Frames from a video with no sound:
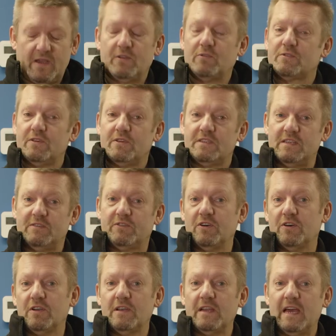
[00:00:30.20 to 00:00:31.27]
An alternative
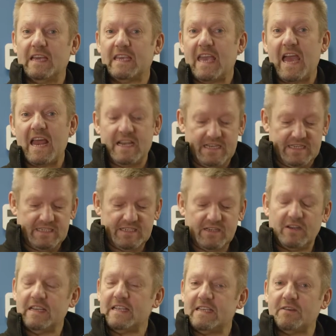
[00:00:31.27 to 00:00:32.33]
gun, again,
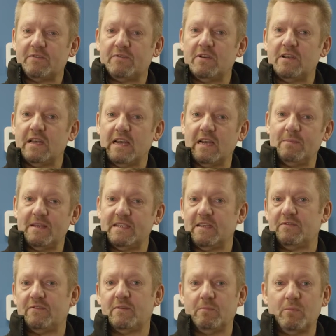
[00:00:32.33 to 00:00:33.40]
slightly different, a little bit
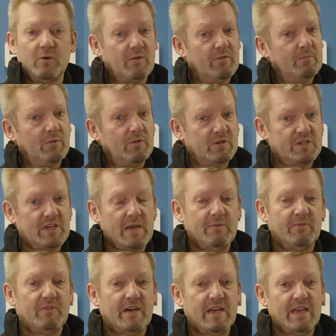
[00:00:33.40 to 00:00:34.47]
different, more shape
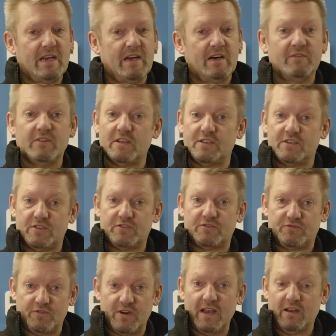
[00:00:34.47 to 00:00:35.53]
of a
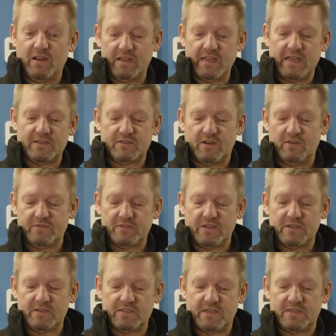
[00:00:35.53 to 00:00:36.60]
drill, that sort
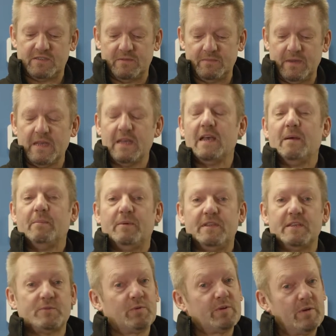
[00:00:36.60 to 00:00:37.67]
of system. But
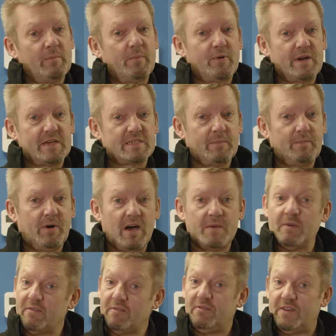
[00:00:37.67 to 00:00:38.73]
this one can press
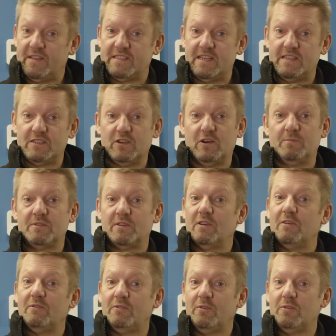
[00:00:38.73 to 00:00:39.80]
pipe and fittings up to
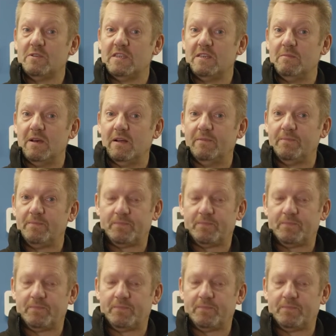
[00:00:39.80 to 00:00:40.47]
40mm.